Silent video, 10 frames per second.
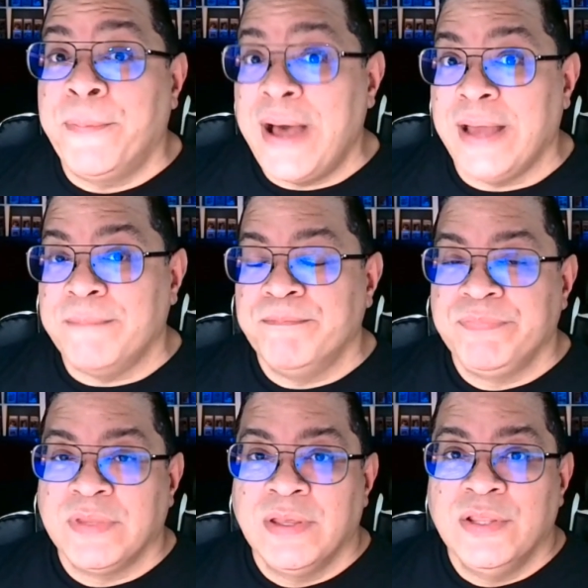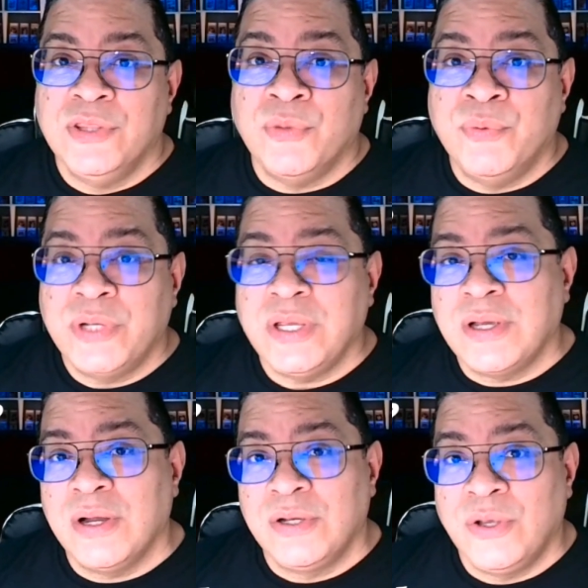But the rookie
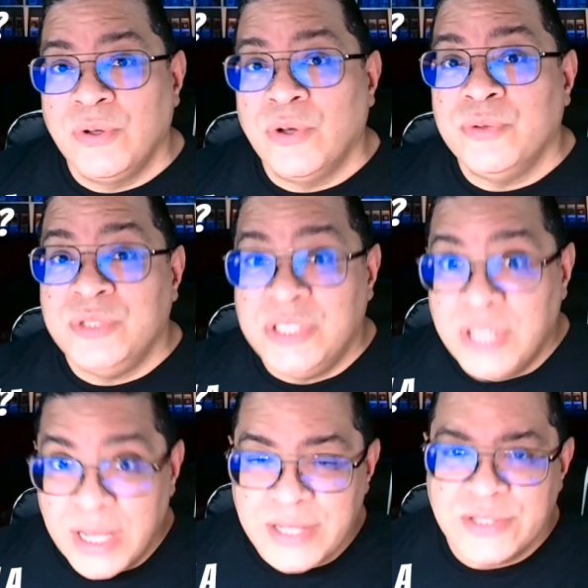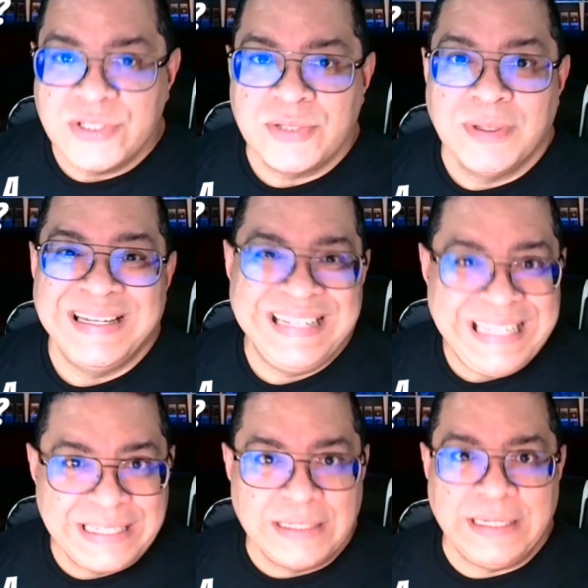card logo does
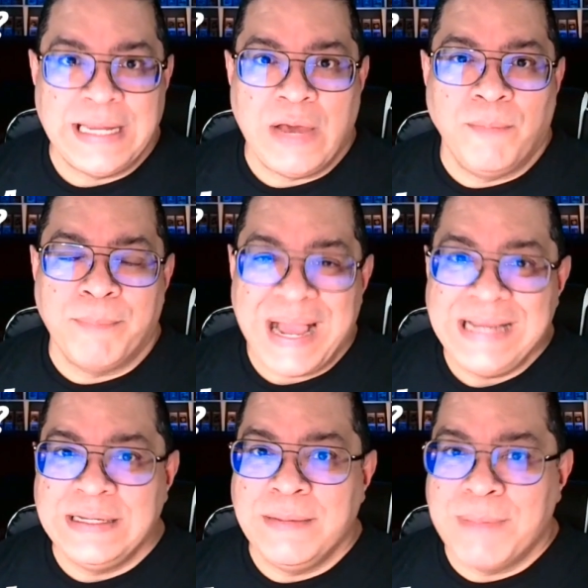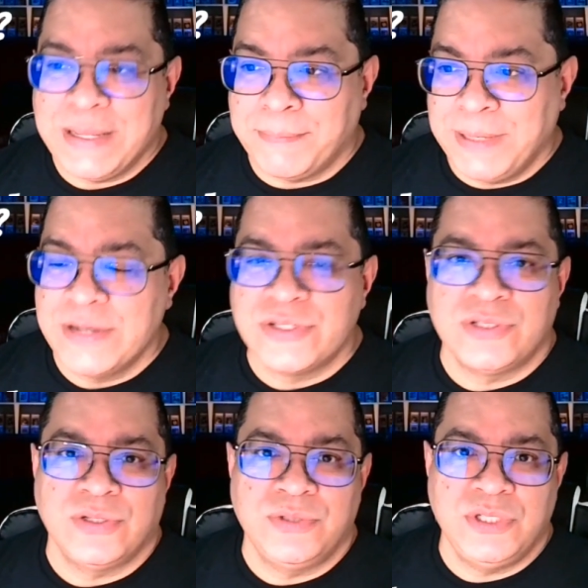legally now, binding by the Players
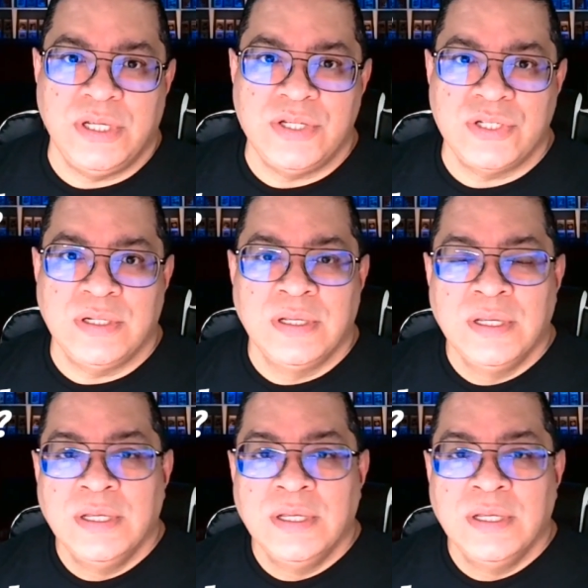Association,